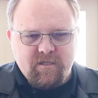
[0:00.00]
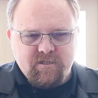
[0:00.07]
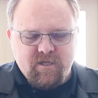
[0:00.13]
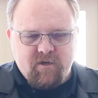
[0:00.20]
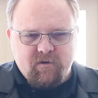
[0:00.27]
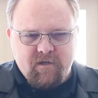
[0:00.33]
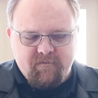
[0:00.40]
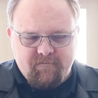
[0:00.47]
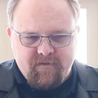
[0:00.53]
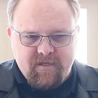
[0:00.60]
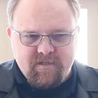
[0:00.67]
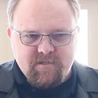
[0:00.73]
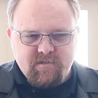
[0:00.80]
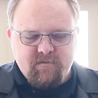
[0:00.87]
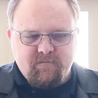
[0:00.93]
engineering
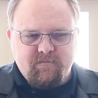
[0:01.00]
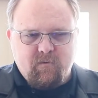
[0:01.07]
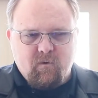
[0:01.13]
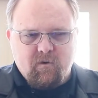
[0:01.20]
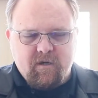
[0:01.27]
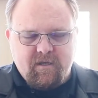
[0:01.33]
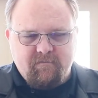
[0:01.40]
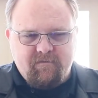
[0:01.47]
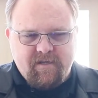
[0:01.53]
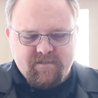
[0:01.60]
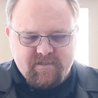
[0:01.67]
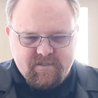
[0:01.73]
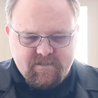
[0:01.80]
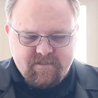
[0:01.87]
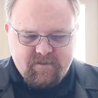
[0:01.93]
fees for
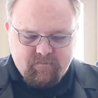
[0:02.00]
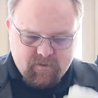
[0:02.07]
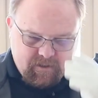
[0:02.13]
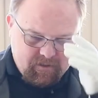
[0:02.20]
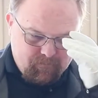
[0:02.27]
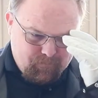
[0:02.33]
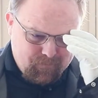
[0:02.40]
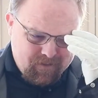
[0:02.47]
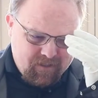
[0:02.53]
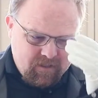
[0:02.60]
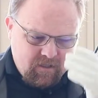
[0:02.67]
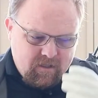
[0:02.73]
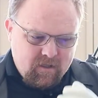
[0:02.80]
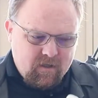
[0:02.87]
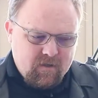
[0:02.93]
advanced assembly.
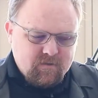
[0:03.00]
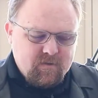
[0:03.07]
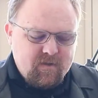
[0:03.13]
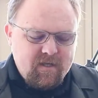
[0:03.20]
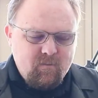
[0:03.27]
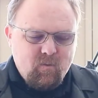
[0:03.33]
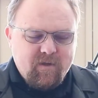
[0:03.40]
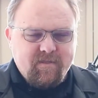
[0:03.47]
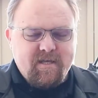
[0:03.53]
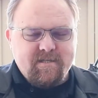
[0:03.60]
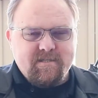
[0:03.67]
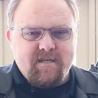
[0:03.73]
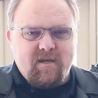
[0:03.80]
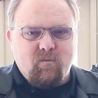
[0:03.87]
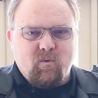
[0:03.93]
So then what they
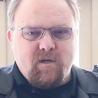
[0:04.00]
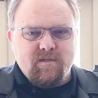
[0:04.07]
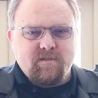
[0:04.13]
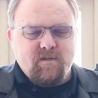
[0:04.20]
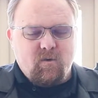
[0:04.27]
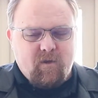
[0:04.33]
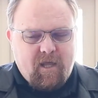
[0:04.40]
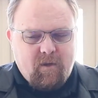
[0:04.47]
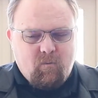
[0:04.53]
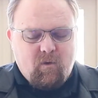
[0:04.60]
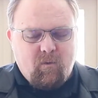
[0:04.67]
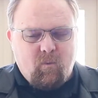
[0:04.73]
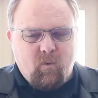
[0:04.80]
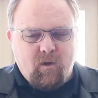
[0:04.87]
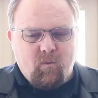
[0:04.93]
said was, okay,
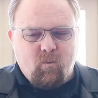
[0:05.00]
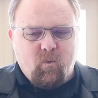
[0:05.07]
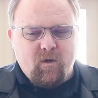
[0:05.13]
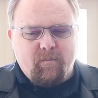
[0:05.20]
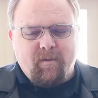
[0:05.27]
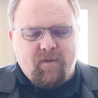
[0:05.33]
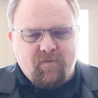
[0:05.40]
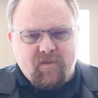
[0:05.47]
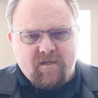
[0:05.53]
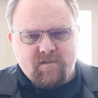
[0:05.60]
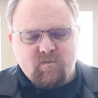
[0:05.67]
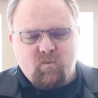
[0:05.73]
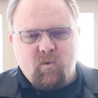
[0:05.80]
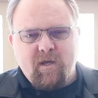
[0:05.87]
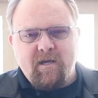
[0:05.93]
well, what about
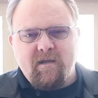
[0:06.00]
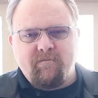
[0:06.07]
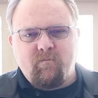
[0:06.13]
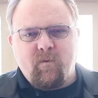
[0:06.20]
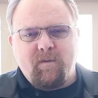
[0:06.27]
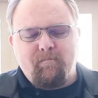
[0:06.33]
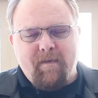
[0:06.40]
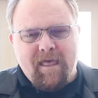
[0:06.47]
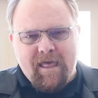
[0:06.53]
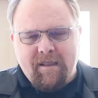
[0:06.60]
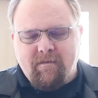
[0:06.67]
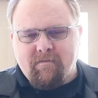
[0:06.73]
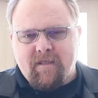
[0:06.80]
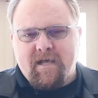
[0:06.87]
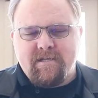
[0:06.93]
this? What if we
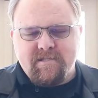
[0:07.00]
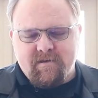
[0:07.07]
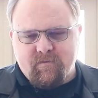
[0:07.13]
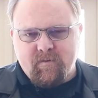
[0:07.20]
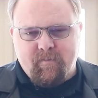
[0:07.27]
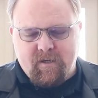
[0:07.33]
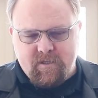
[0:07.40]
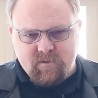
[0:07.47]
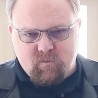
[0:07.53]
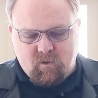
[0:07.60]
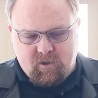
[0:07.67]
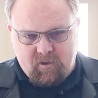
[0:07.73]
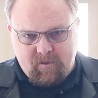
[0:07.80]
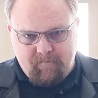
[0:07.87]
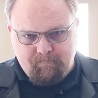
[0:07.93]
panelize everybody's
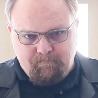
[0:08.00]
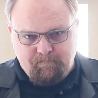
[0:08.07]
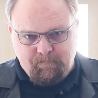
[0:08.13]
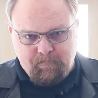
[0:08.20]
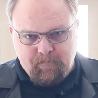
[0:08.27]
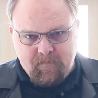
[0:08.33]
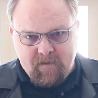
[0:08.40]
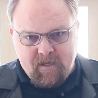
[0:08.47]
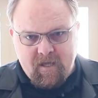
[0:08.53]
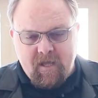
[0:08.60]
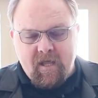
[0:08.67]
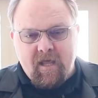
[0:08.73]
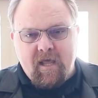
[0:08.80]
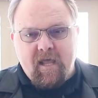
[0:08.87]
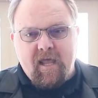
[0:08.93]
work
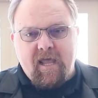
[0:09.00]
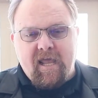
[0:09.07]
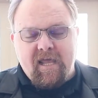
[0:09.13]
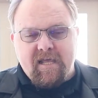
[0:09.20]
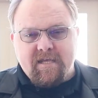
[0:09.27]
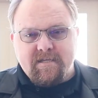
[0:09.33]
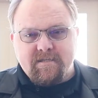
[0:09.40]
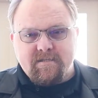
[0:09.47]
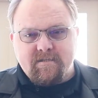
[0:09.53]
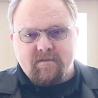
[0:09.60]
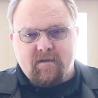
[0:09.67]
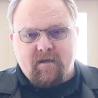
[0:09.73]
and